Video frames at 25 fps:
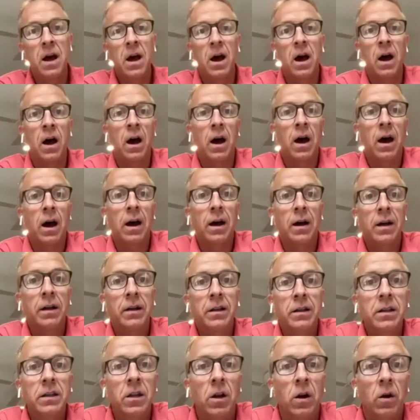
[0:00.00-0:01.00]
the
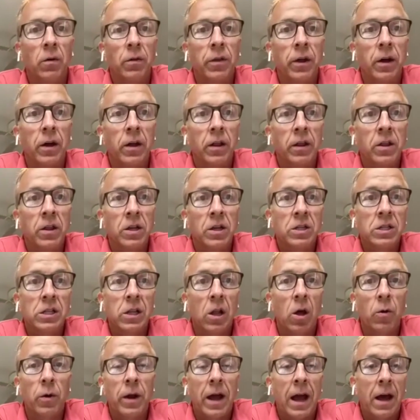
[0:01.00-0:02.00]

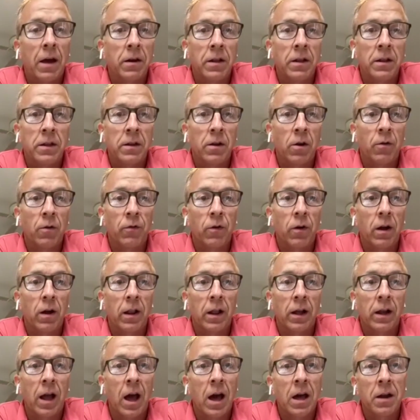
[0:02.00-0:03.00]
slowdown in the overall
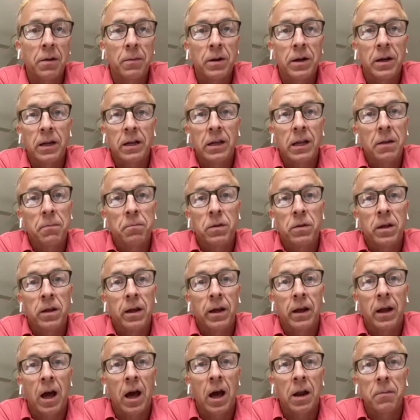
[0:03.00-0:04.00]
economy to keep the
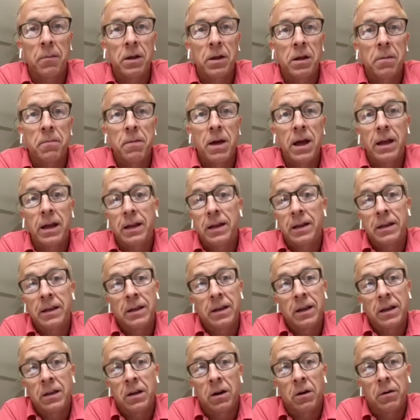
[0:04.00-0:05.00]
economy at bay? And
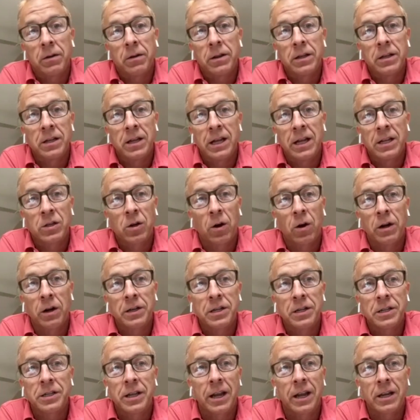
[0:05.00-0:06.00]
it's hard
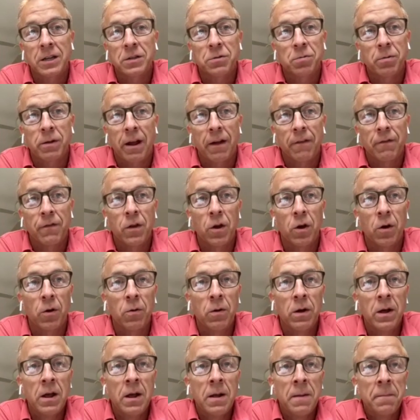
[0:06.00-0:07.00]
to say because we have no
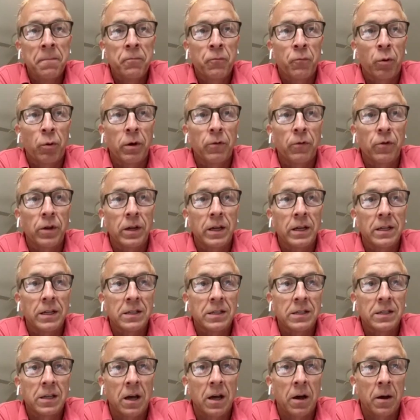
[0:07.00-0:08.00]

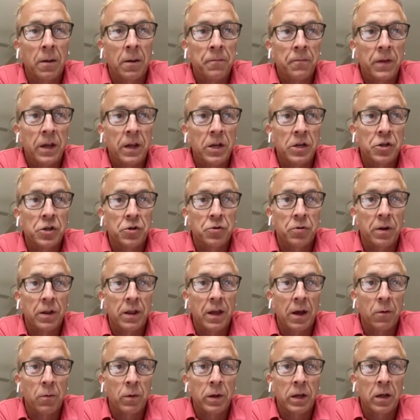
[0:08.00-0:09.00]
previous history
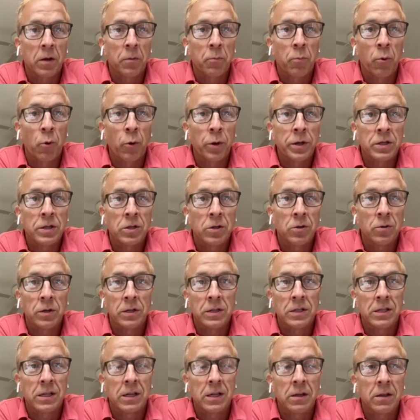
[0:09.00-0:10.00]
that we can point to
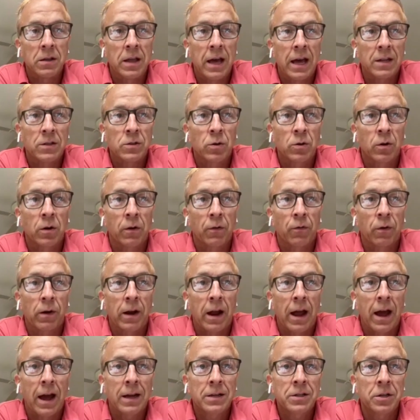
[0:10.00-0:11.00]
see that sort of
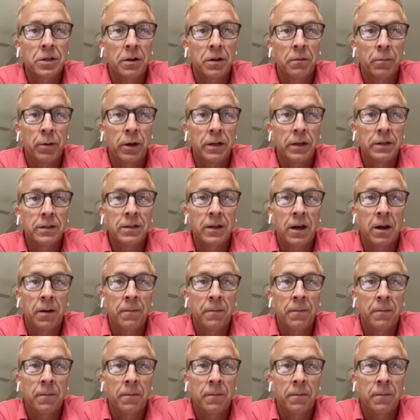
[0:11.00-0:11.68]
reaction. But